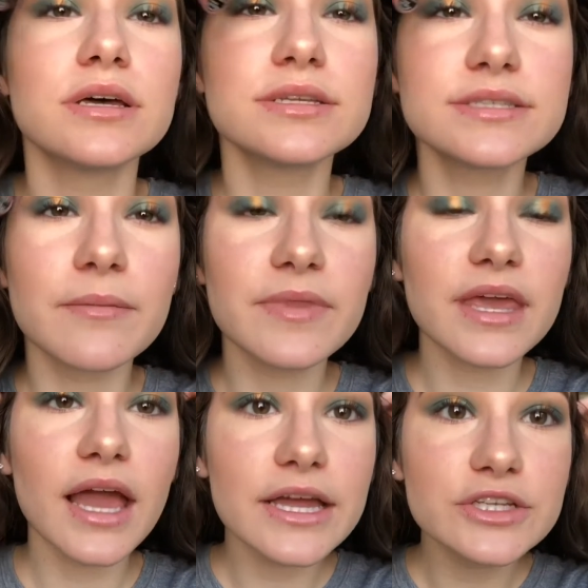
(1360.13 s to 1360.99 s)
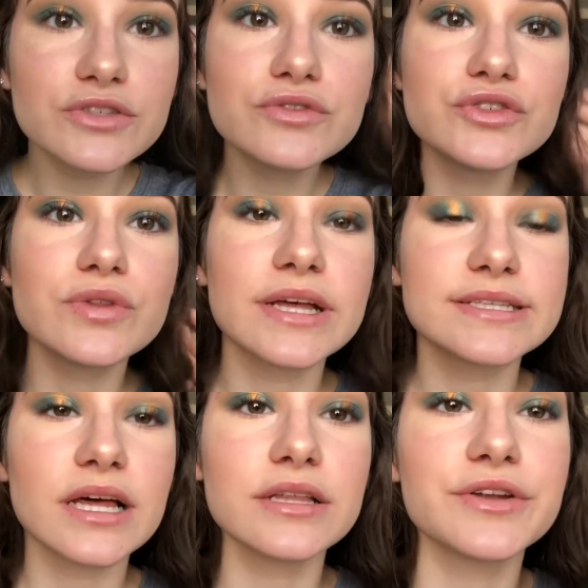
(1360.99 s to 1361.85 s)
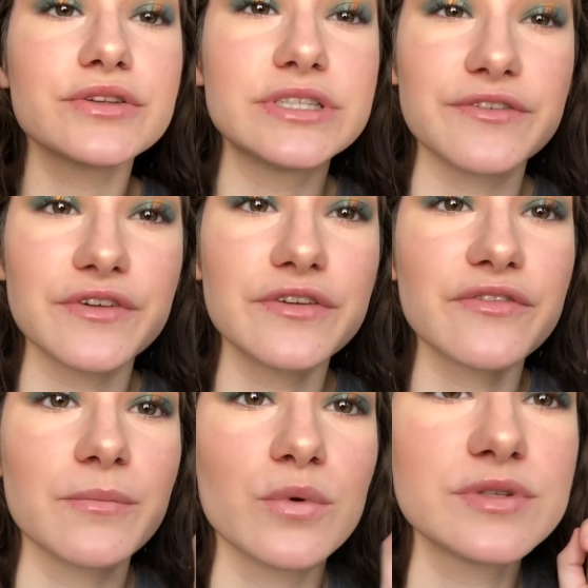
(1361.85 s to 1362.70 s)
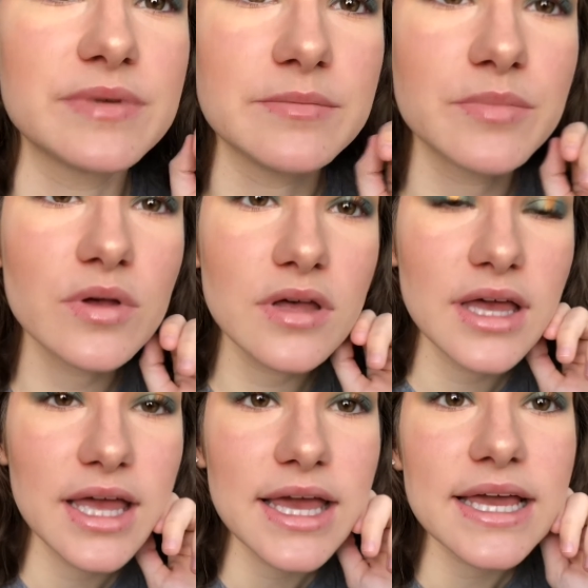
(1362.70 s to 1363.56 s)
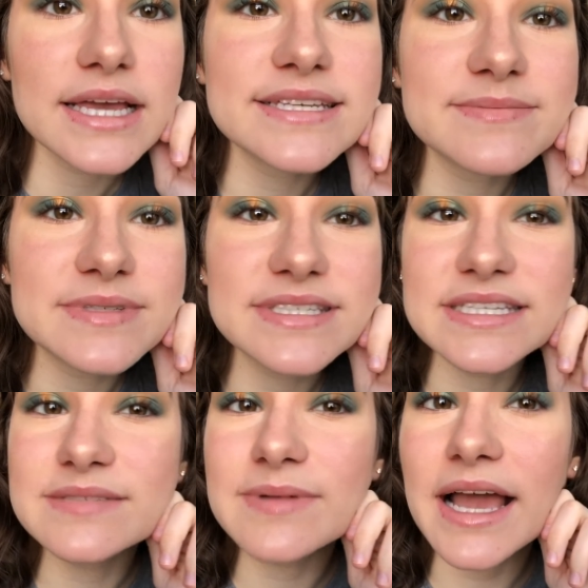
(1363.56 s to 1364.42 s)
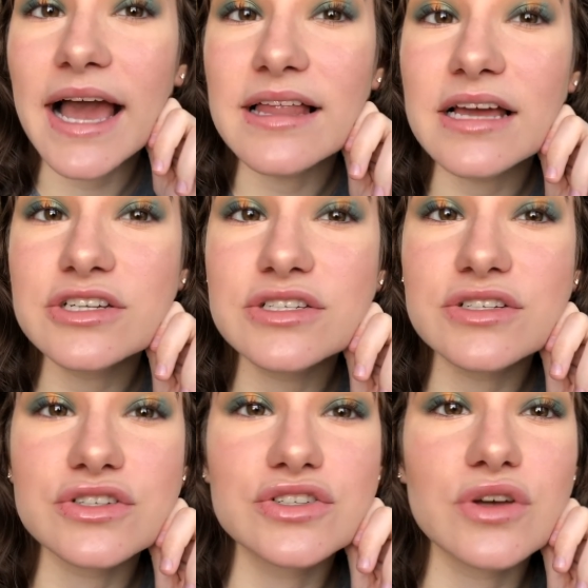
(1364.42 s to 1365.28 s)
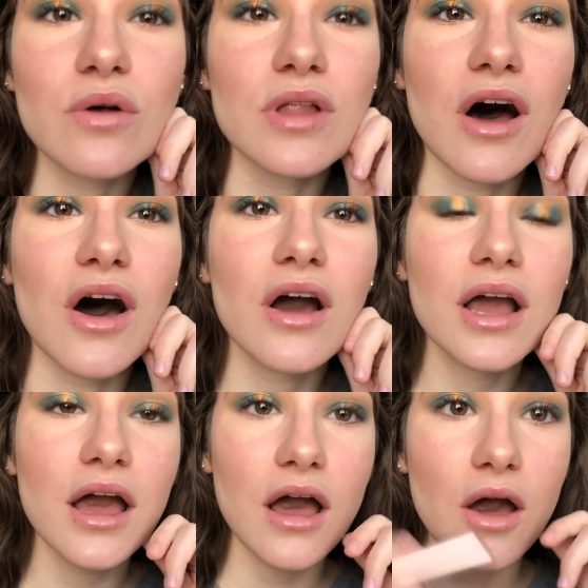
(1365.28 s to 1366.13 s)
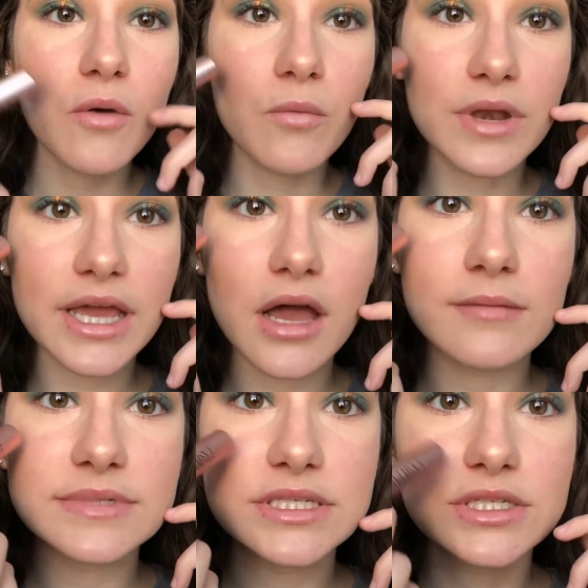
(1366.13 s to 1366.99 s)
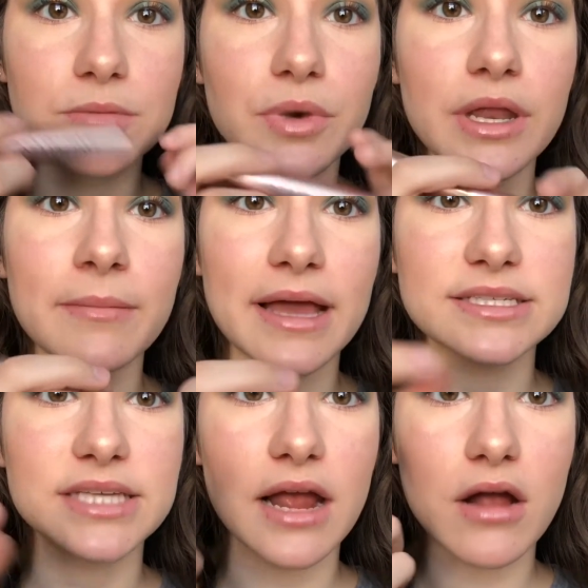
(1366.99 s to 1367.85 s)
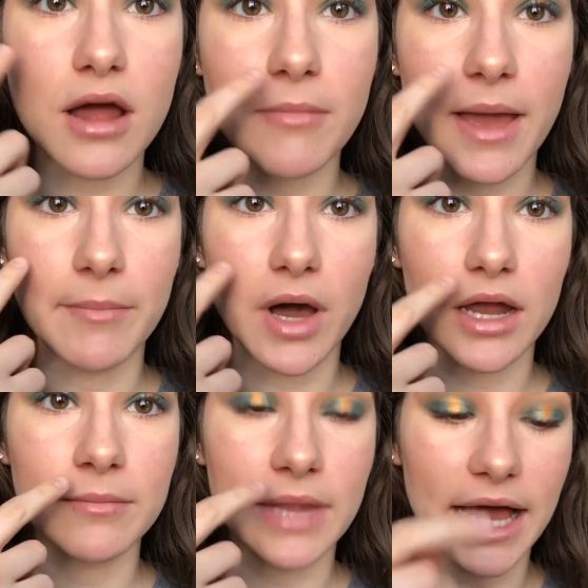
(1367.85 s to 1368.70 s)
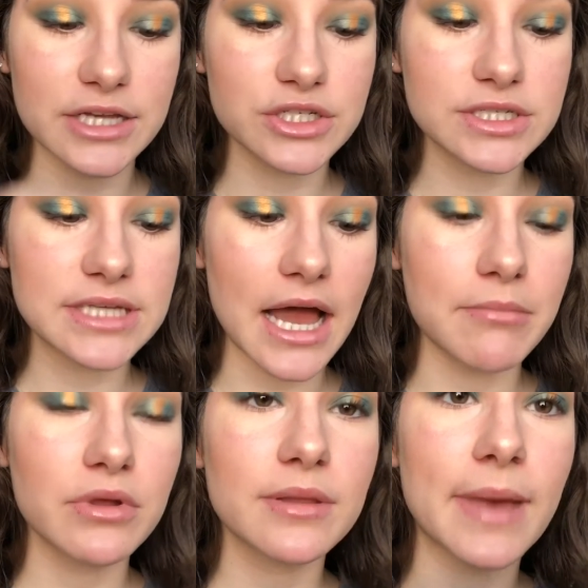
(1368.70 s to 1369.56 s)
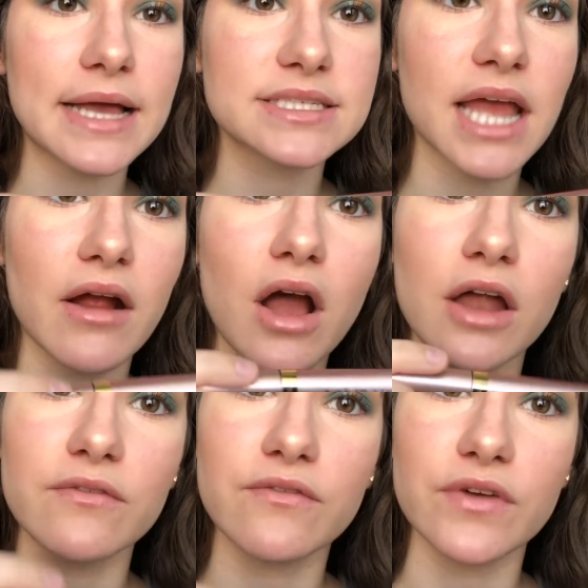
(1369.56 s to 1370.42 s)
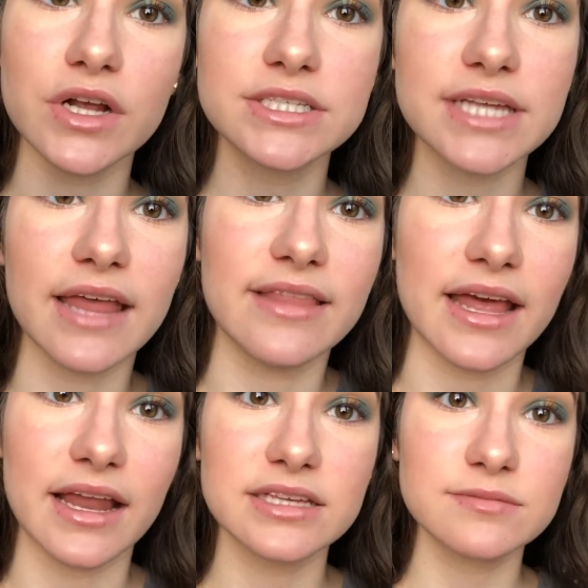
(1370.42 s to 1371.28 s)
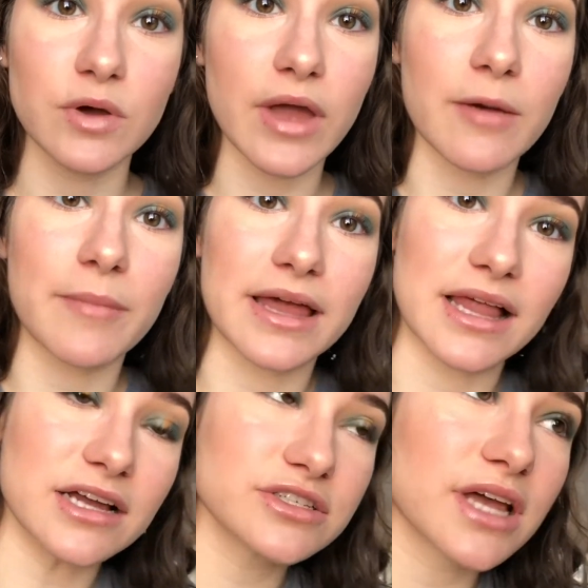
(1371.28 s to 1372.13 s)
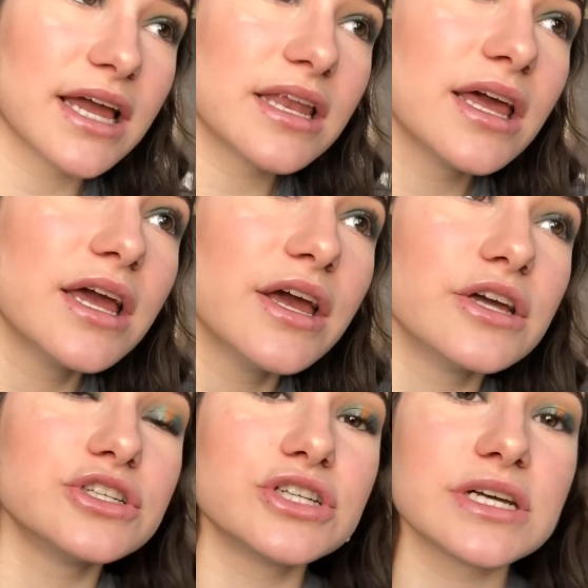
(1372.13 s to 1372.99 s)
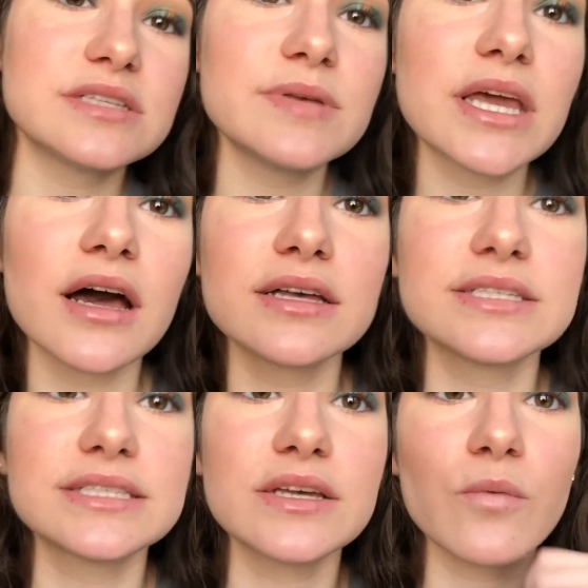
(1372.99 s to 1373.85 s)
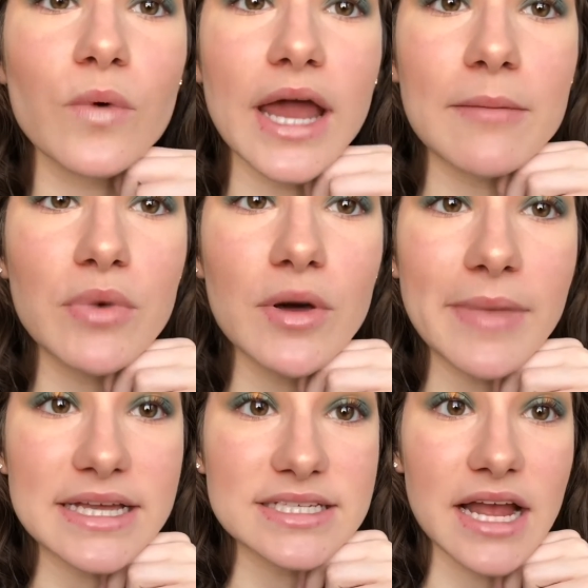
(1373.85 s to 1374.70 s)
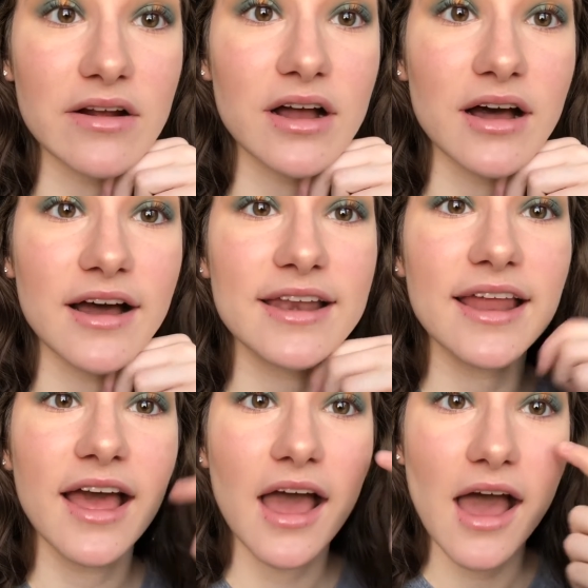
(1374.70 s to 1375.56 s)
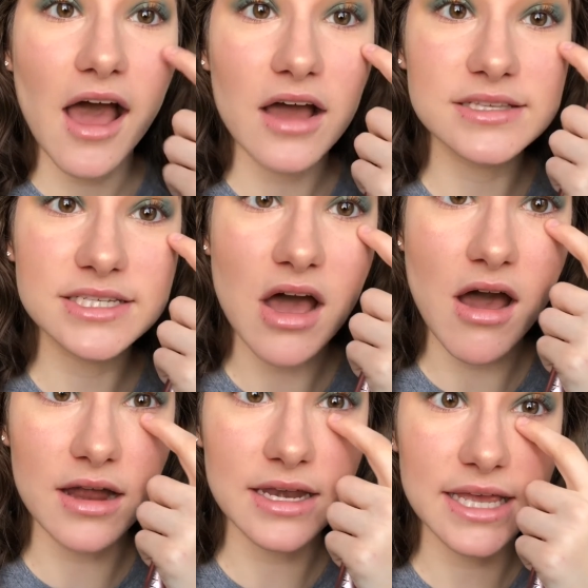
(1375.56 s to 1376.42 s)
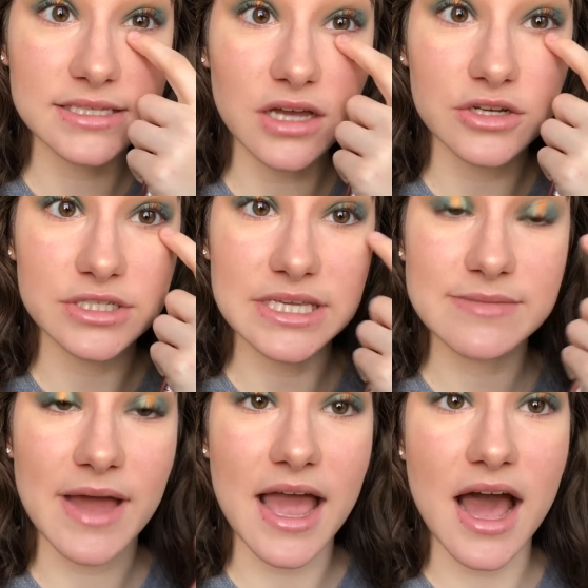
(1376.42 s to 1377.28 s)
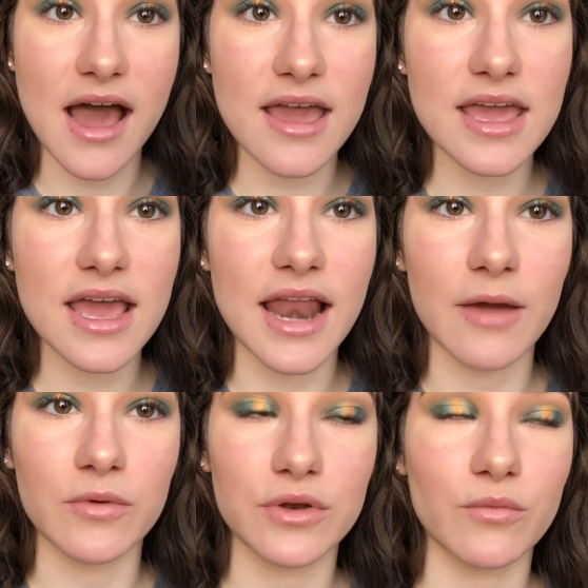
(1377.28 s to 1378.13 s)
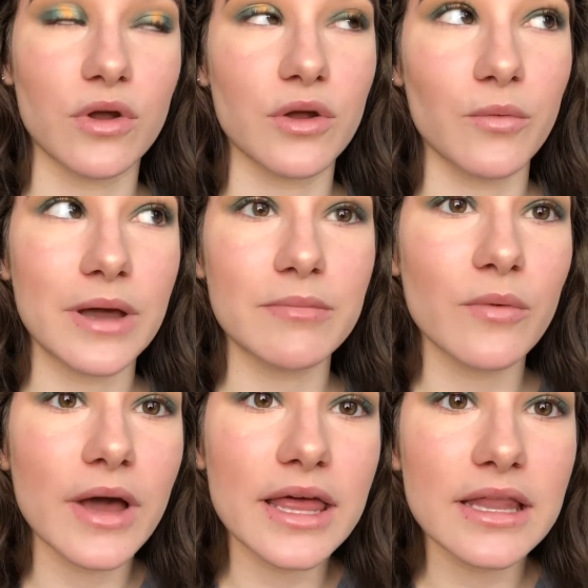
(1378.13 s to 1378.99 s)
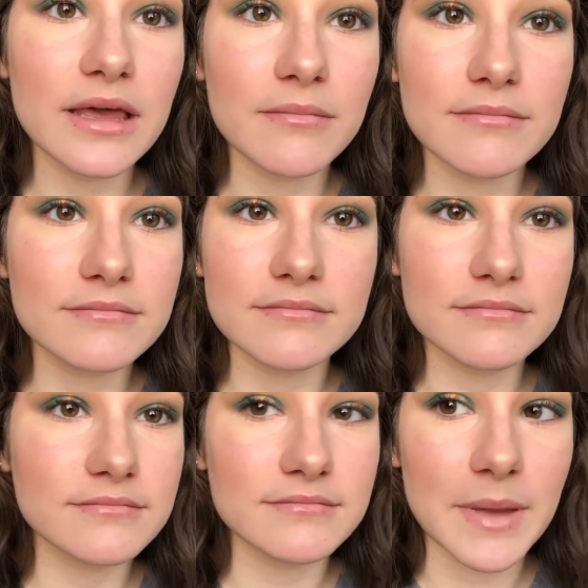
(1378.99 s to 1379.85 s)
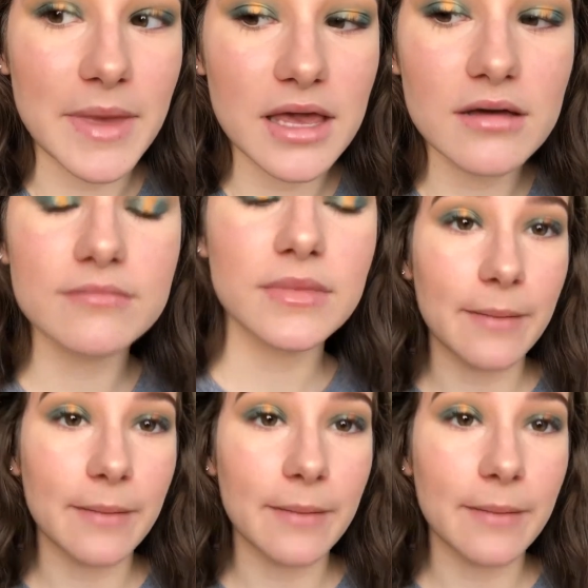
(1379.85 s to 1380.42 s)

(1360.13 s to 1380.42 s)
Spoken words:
Something I do that's a little different from most people is since my eyelashes are so long, when it comes to putting mascara on my bottom lashes, I put the mascara on first and then I smoke out my lash line, just because when I put mascara on, a ton gets underneath my eye and I wouldn't want to wipe away like my makeup.